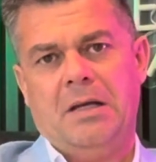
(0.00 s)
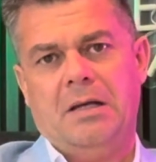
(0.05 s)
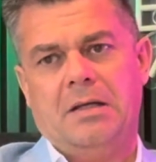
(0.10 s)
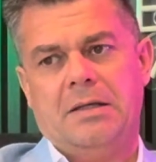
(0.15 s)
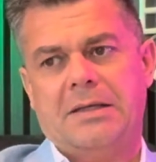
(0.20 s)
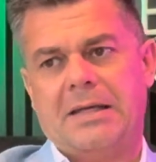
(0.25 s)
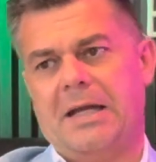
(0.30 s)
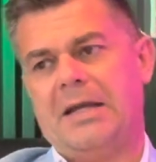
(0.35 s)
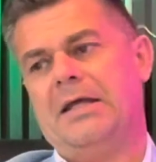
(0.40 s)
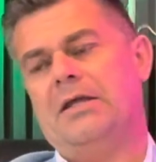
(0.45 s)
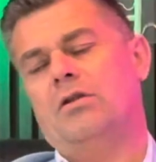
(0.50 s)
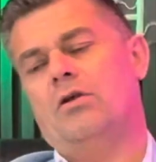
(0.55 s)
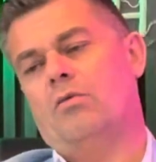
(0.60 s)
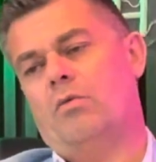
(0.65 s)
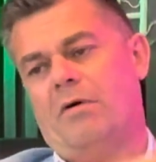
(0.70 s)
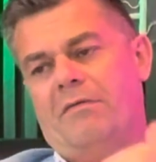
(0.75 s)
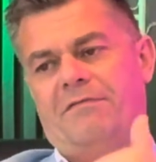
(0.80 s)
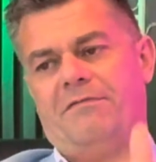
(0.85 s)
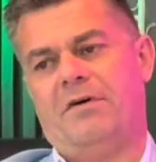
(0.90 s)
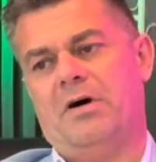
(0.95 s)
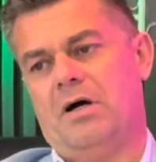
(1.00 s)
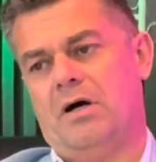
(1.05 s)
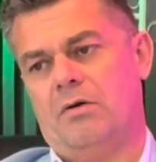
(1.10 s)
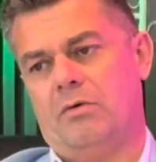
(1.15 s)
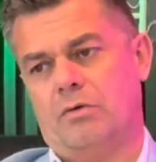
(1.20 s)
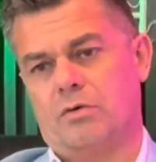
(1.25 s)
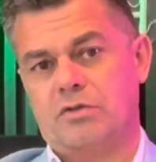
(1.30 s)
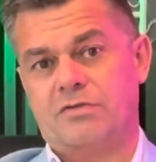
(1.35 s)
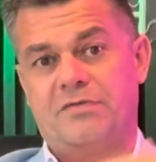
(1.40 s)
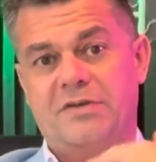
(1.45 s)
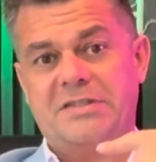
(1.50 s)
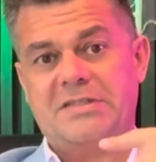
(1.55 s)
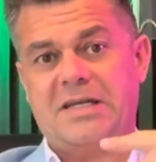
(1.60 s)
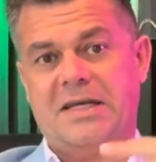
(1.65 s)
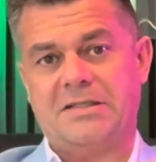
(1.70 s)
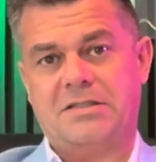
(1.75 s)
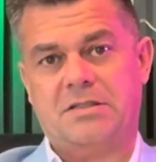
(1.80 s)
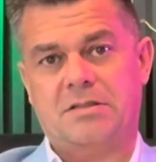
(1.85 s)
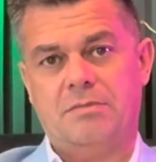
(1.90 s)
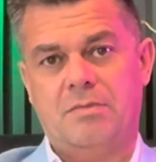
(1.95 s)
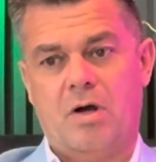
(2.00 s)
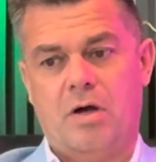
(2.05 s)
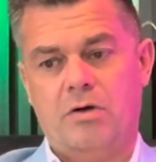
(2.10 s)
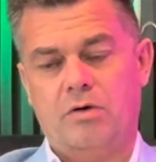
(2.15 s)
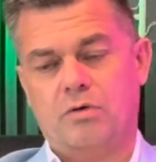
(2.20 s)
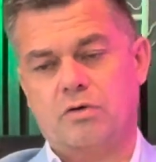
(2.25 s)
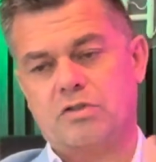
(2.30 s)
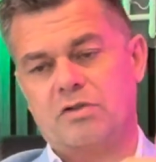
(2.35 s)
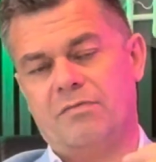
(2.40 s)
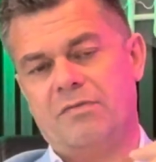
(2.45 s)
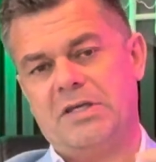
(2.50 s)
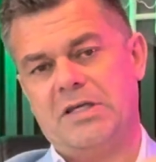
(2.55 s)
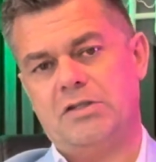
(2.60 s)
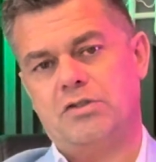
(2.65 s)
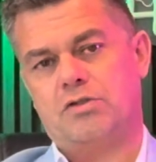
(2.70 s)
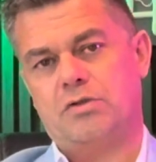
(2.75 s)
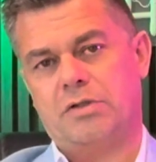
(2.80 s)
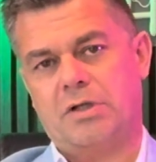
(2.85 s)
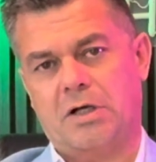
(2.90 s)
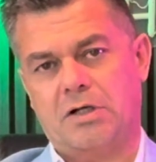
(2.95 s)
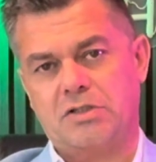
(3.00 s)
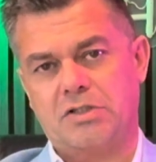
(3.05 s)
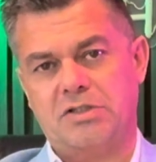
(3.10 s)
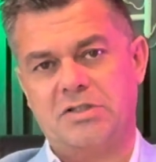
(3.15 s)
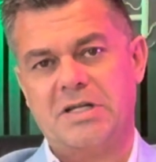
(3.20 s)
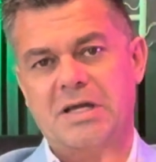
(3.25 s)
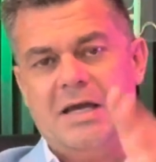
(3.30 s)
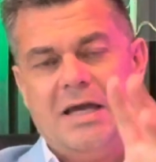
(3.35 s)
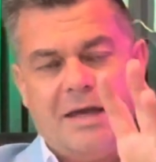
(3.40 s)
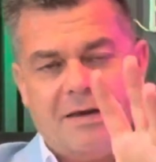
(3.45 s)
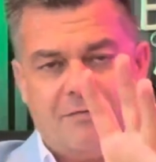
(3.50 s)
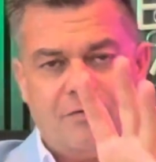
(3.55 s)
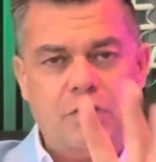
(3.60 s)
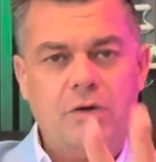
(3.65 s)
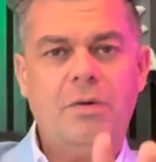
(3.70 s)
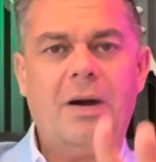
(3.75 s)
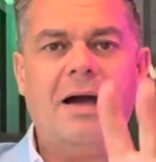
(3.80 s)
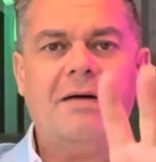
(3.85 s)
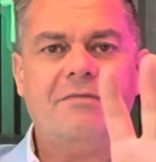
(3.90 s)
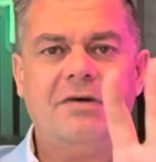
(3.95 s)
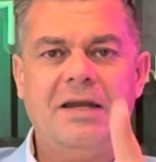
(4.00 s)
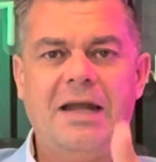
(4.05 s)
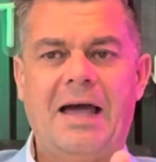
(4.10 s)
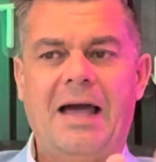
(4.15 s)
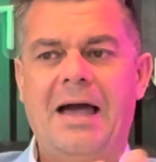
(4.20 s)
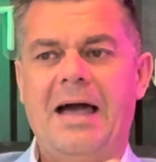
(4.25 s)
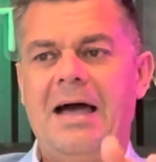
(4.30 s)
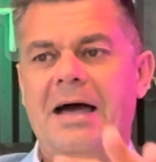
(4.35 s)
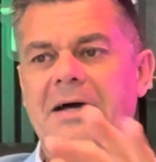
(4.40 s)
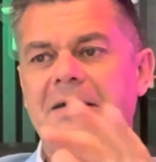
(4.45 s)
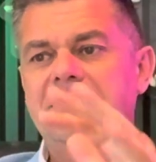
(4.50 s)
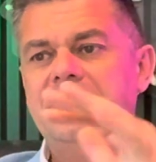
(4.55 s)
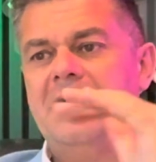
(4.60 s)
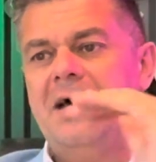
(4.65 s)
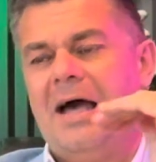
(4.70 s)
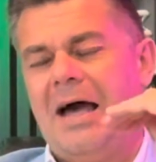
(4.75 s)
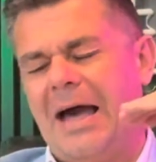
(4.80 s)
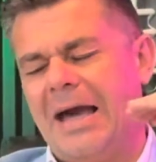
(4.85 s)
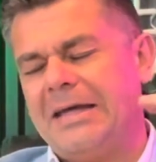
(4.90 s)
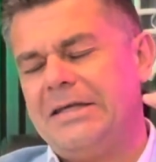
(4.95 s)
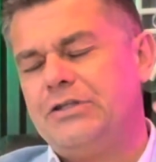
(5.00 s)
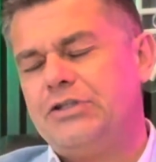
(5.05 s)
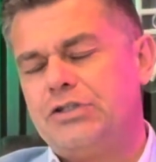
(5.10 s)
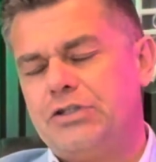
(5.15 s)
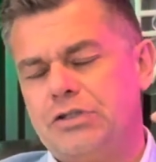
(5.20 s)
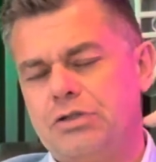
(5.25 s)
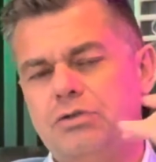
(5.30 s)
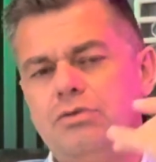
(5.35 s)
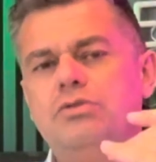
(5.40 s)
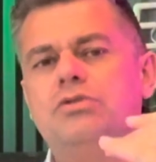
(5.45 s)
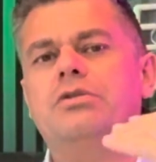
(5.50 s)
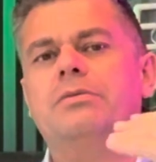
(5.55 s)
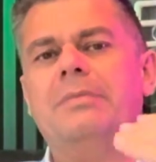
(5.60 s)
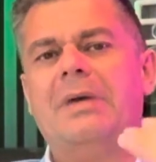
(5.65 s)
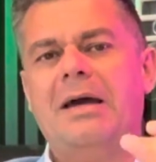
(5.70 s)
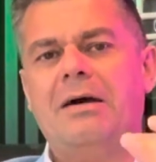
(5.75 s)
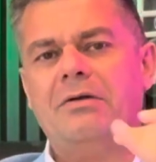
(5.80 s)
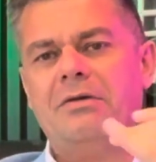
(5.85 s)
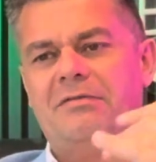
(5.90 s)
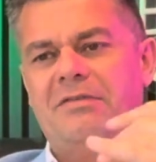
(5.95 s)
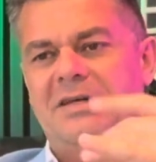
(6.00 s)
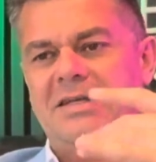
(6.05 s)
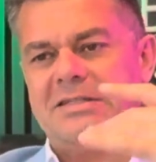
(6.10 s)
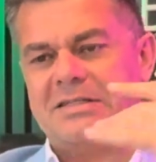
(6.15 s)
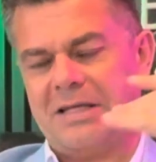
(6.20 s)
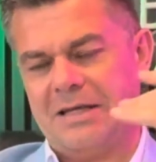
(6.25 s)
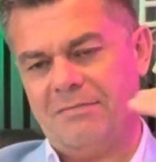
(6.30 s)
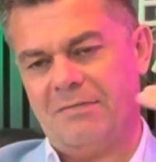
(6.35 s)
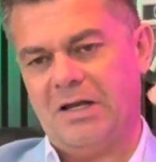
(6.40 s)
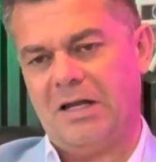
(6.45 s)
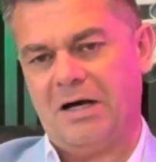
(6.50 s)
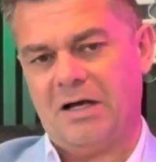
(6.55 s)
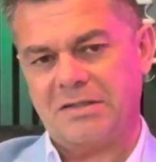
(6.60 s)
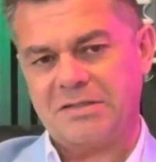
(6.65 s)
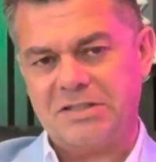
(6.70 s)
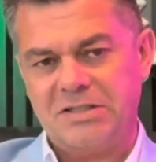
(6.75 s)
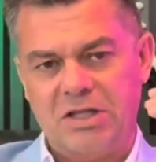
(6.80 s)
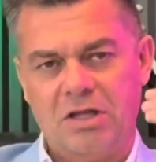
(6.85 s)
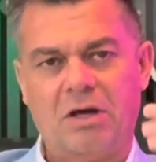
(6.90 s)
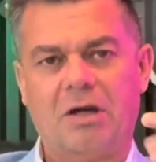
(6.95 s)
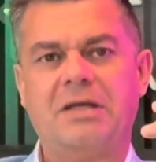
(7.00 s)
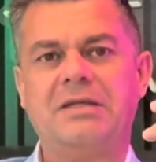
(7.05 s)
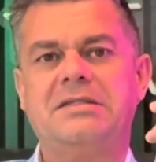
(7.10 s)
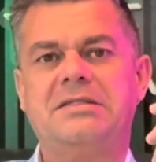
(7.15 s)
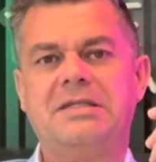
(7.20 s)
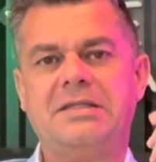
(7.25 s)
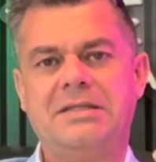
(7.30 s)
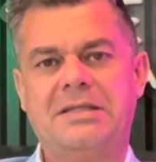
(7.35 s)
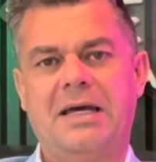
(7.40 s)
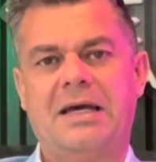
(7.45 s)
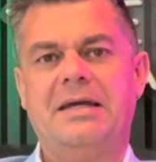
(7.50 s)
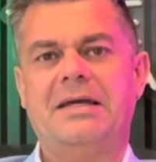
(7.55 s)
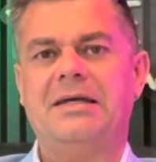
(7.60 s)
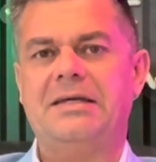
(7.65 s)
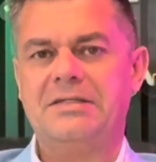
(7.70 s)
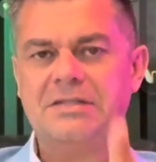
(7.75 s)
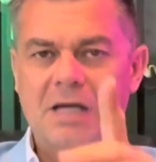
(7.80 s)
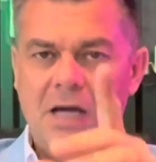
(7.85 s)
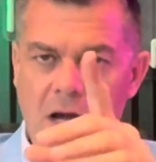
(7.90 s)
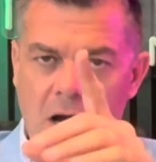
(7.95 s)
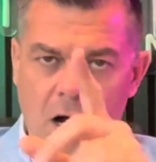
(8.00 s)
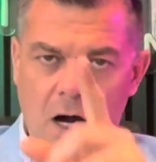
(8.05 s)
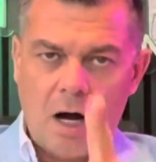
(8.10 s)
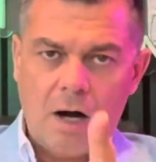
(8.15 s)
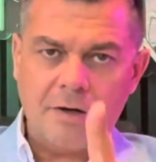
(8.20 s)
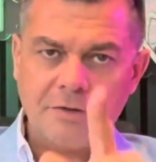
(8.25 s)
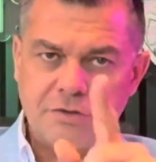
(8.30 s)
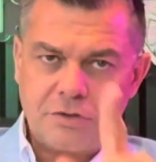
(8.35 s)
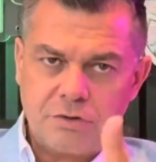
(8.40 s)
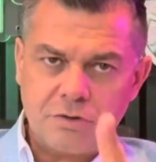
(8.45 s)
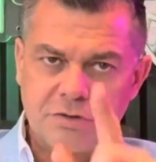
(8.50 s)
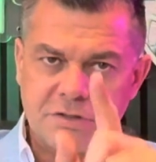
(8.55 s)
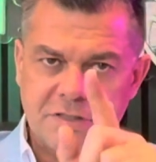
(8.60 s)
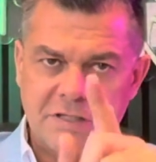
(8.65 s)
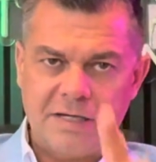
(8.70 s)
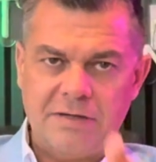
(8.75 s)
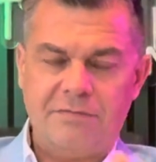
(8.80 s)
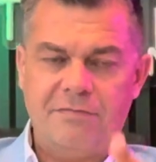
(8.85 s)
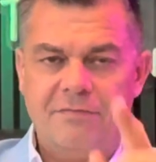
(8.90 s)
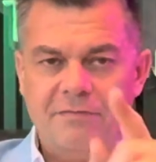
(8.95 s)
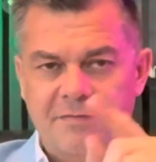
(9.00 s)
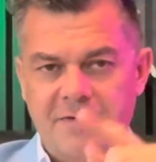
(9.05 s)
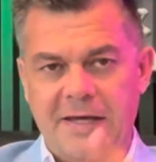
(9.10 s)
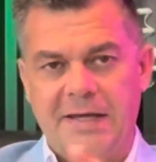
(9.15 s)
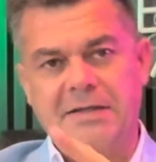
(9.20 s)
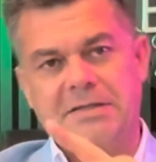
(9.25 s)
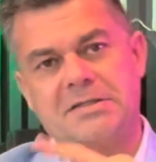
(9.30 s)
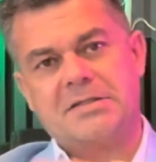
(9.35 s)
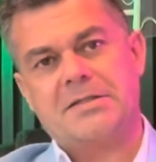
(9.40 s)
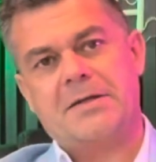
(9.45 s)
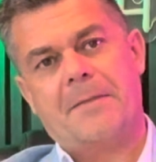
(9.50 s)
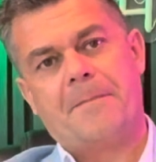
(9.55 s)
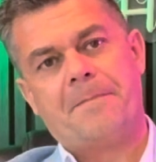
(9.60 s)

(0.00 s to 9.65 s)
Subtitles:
getting the referrals, the testimonials, and the introductions, if you haven't had a huge amount of these in the last 90 days, ask yourself this.